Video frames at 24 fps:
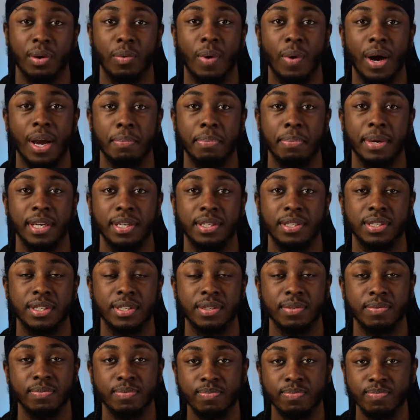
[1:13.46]
a white page.
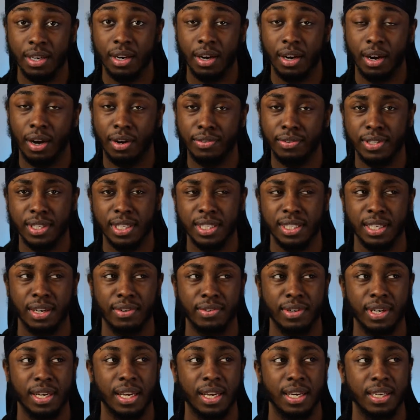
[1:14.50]
After this I
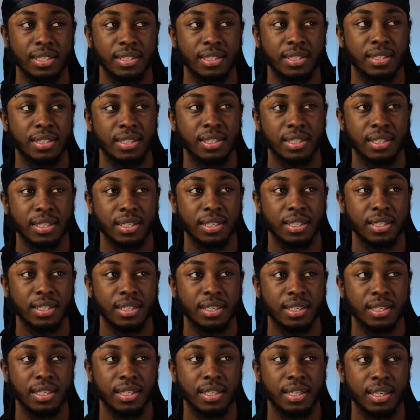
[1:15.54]
realized,
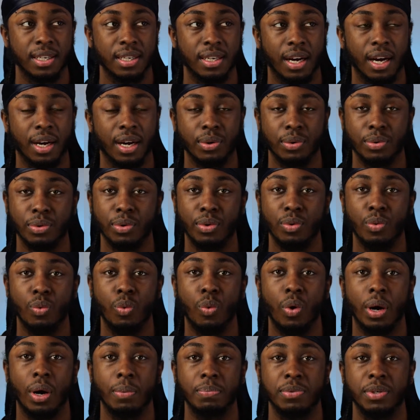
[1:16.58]
I don't know
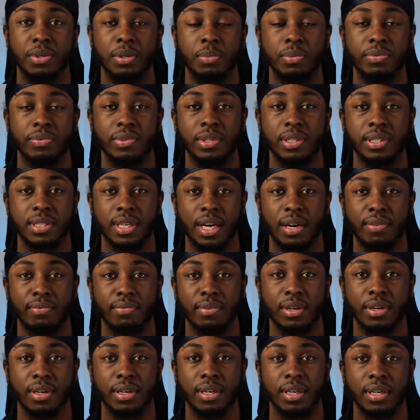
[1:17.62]
what I'm doing with this
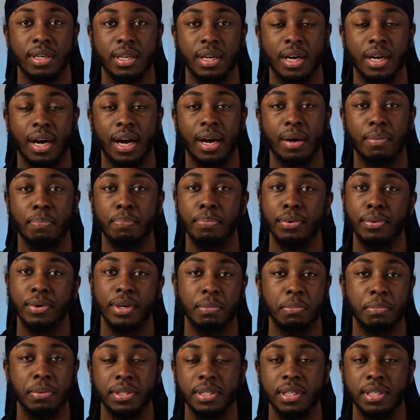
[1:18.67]
camera. I bought
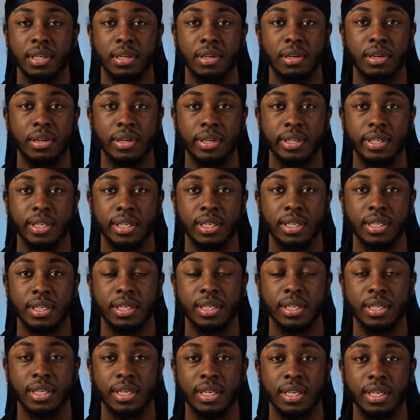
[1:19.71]
it but didn't learn it.
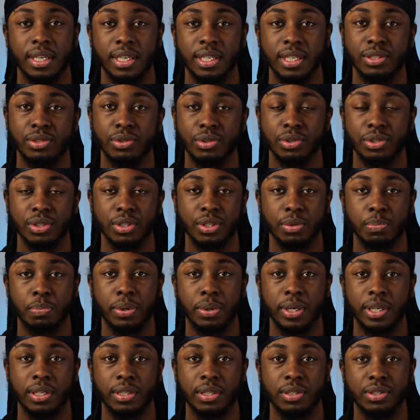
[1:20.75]
It's not just a
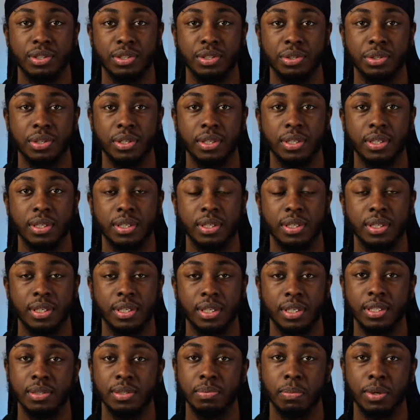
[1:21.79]
point and shoot,
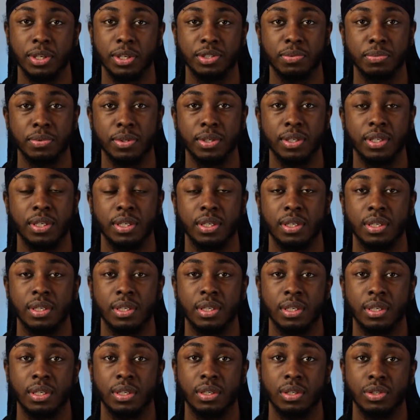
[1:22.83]
it's much more.
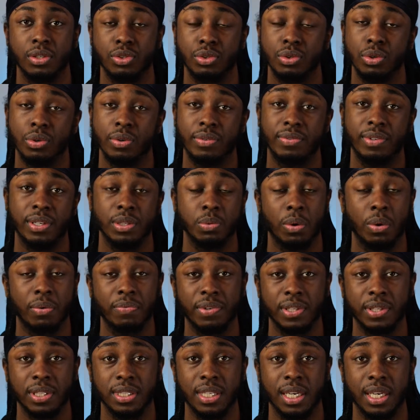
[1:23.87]
So if there's one
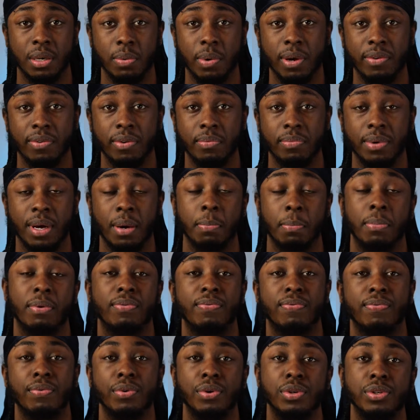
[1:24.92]
thing to take away from that,
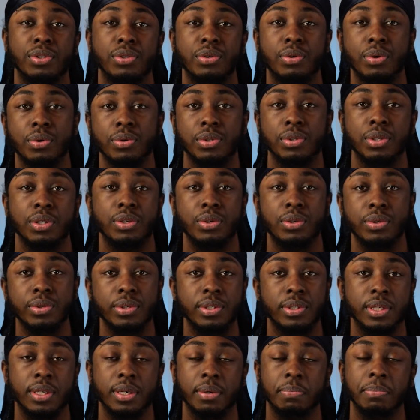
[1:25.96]
before you go to
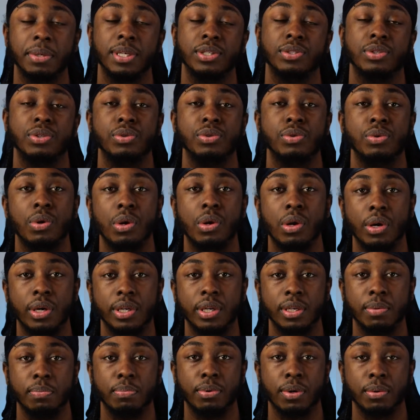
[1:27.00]
use it, make sure you learn
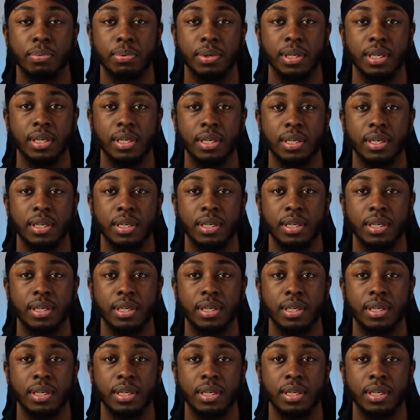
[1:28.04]
it properly.